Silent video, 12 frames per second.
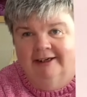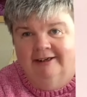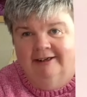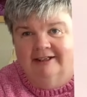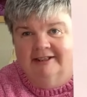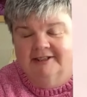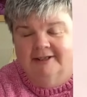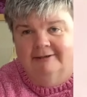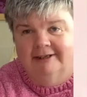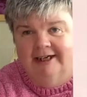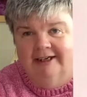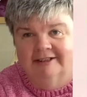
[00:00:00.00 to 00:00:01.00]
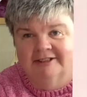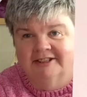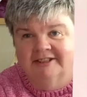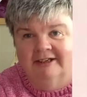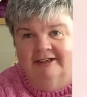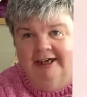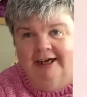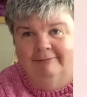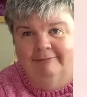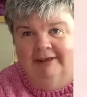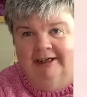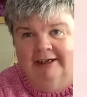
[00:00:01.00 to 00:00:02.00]
I saw it and I just thought, yeah,
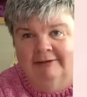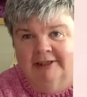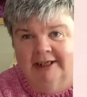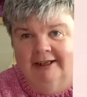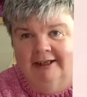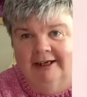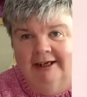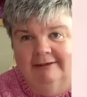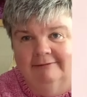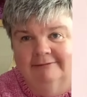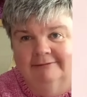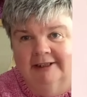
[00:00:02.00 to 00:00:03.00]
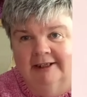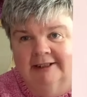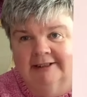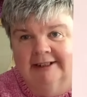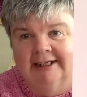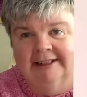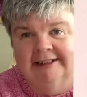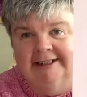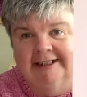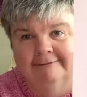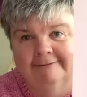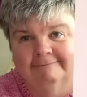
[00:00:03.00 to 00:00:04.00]
I have to get that, and I started it.